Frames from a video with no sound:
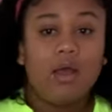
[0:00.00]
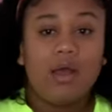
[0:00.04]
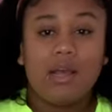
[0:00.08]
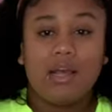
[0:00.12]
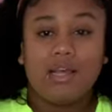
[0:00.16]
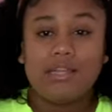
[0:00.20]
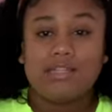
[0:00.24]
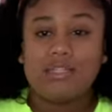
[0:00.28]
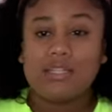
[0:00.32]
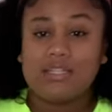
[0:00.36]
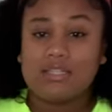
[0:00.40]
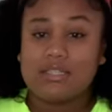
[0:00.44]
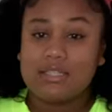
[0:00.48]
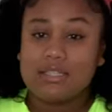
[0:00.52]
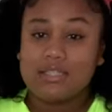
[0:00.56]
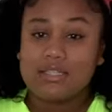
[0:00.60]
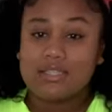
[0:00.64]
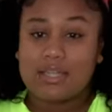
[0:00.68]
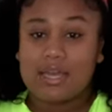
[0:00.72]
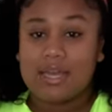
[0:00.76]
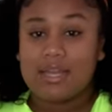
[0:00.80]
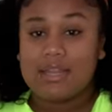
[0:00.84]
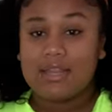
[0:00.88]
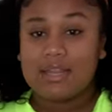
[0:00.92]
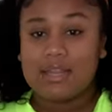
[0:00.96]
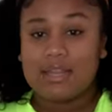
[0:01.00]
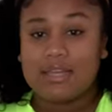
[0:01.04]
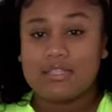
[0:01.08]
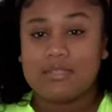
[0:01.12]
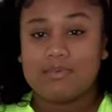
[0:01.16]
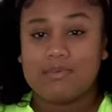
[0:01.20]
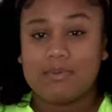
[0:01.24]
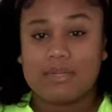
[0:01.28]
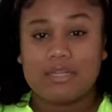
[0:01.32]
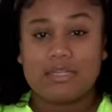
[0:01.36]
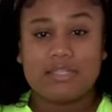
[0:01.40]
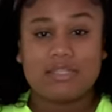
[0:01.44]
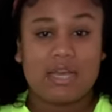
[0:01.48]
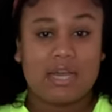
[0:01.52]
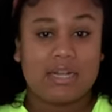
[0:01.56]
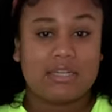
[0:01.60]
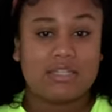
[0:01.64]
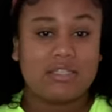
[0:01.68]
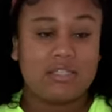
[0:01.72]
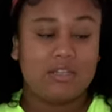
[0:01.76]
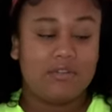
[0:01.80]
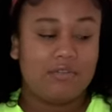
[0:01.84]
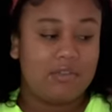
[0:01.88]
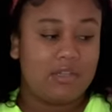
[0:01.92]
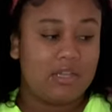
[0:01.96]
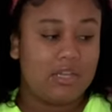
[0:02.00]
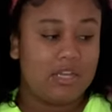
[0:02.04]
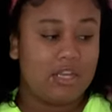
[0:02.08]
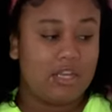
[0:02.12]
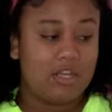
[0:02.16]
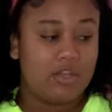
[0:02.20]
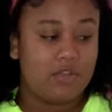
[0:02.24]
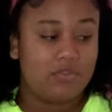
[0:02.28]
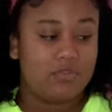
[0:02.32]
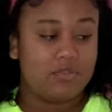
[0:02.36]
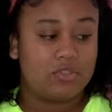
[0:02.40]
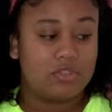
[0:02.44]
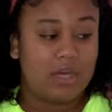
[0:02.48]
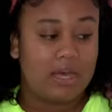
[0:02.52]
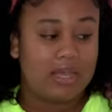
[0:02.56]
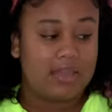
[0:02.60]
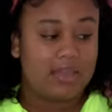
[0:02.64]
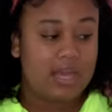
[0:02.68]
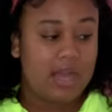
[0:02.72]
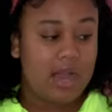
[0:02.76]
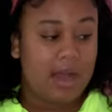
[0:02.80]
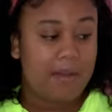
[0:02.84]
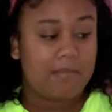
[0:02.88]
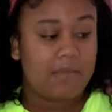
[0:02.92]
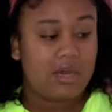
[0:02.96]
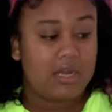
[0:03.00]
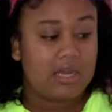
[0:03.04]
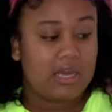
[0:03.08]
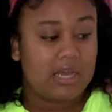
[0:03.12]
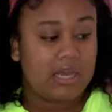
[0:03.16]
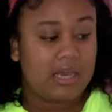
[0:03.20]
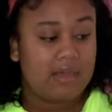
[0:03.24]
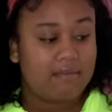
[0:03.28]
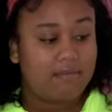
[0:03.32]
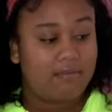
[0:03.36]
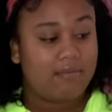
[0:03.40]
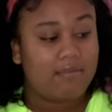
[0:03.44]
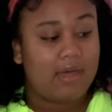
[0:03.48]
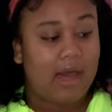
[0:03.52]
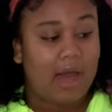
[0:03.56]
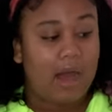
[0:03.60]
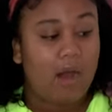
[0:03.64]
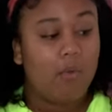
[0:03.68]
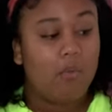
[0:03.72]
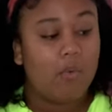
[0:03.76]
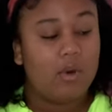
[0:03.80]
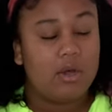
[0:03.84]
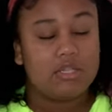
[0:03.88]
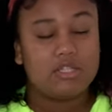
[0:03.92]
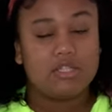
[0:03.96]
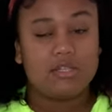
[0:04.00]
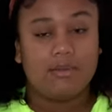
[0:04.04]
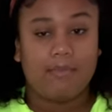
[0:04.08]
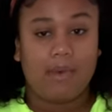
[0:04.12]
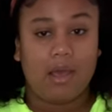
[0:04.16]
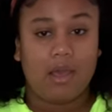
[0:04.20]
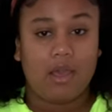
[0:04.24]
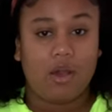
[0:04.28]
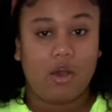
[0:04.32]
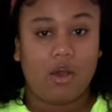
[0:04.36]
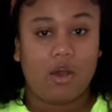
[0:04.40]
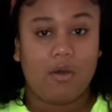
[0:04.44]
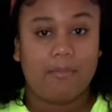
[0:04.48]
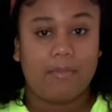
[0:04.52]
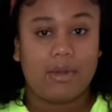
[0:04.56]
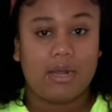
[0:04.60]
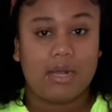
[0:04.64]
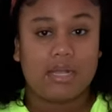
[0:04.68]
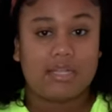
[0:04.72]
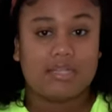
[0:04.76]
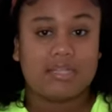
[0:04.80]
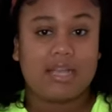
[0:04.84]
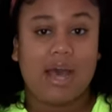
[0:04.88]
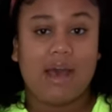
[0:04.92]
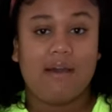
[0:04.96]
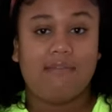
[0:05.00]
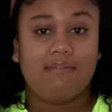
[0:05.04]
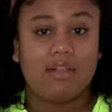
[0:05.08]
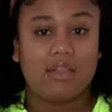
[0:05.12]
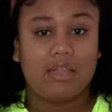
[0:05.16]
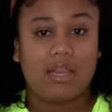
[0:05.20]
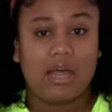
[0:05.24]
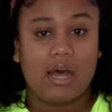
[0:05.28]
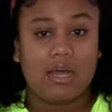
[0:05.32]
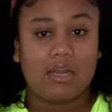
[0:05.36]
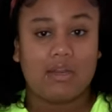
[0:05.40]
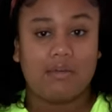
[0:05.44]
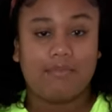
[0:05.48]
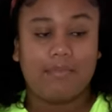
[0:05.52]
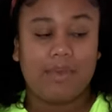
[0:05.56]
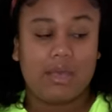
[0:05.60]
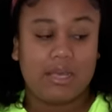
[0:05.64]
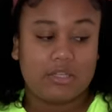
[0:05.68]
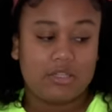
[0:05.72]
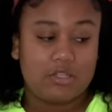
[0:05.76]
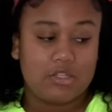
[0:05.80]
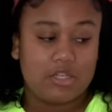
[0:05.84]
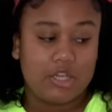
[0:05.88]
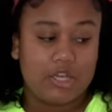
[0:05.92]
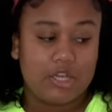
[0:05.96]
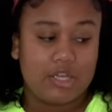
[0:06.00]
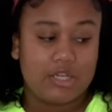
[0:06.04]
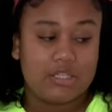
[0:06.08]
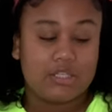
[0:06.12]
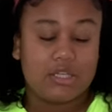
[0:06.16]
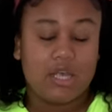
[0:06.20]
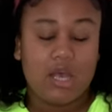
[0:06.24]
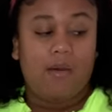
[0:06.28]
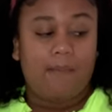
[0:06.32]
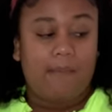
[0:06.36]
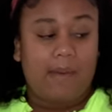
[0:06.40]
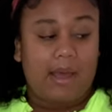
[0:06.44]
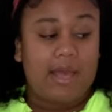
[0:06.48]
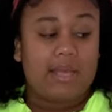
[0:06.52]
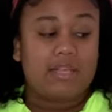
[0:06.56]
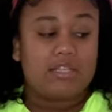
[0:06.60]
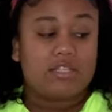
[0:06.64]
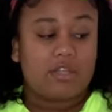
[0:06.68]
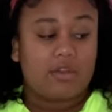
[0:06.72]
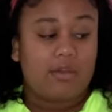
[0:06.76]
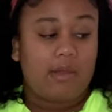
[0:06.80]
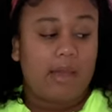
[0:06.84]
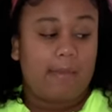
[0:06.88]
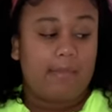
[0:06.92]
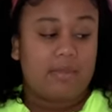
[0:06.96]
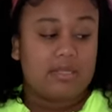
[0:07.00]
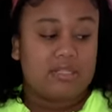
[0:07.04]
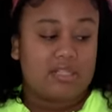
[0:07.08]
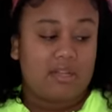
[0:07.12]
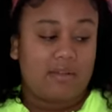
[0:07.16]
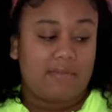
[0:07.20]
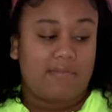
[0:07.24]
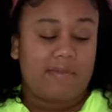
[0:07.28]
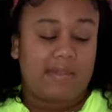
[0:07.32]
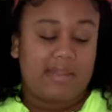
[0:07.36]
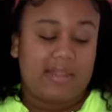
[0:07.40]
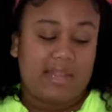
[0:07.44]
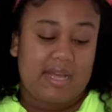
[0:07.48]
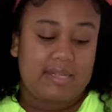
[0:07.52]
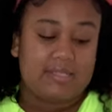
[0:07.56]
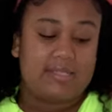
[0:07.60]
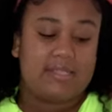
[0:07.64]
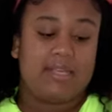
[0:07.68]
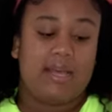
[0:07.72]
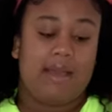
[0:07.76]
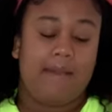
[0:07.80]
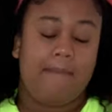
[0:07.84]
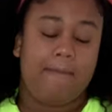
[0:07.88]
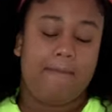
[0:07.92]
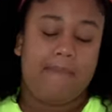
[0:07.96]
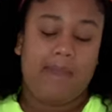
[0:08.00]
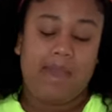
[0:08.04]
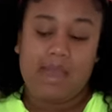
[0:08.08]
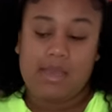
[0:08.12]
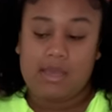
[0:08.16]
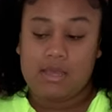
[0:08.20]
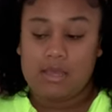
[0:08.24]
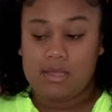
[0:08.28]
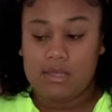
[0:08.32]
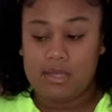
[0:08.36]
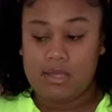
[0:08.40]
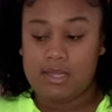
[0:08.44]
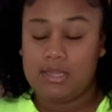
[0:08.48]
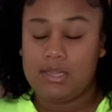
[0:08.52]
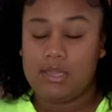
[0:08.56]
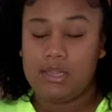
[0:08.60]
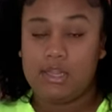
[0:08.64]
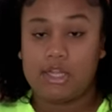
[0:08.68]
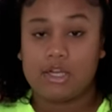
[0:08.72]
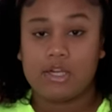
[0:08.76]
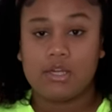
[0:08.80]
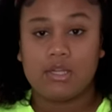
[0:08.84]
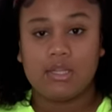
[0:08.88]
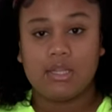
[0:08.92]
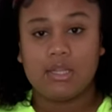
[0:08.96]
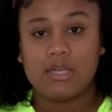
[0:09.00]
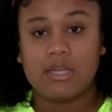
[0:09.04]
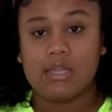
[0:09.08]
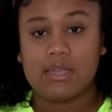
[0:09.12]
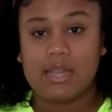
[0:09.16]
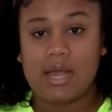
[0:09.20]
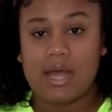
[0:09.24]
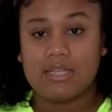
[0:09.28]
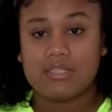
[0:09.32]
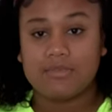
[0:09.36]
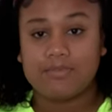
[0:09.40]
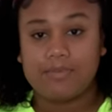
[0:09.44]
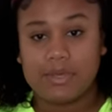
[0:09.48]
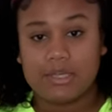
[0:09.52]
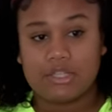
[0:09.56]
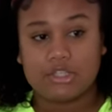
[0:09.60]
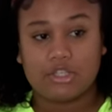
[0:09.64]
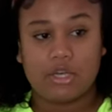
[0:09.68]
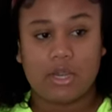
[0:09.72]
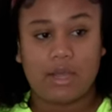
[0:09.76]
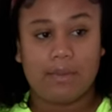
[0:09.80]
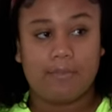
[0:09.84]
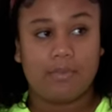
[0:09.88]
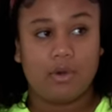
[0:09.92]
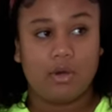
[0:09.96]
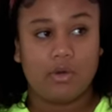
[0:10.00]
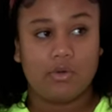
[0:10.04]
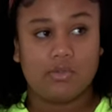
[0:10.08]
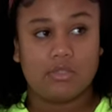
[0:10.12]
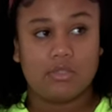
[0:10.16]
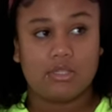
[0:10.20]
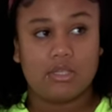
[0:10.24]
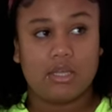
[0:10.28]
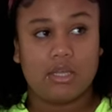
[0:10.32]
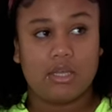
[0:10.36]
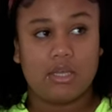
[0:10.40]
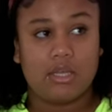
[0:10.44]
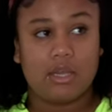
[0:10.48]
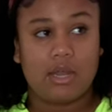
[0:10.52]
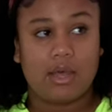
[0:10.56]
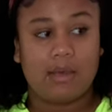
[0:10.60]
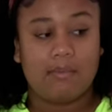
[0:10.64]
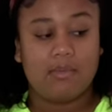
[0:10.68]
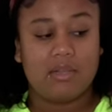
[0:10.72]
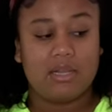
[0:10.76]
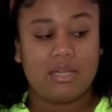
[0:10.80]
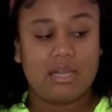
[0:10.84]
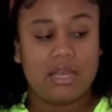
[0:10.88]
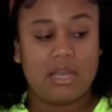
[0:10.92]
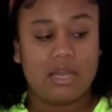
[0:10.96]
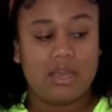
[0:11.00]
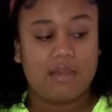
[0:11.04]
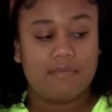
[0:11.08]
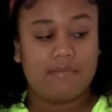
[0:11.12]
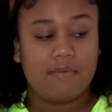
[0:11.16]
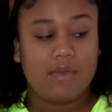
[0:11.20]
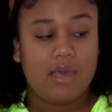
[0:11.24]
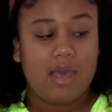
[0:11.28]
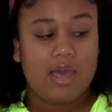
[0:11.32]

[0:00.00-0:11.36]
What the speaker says: It just looks like this, but it's actually really cute. So I think I'm gonna give that one to my aunt because I have a lot of pictures on my Instagram and stuff in that same pink. Literally the last picture I posted, I believe,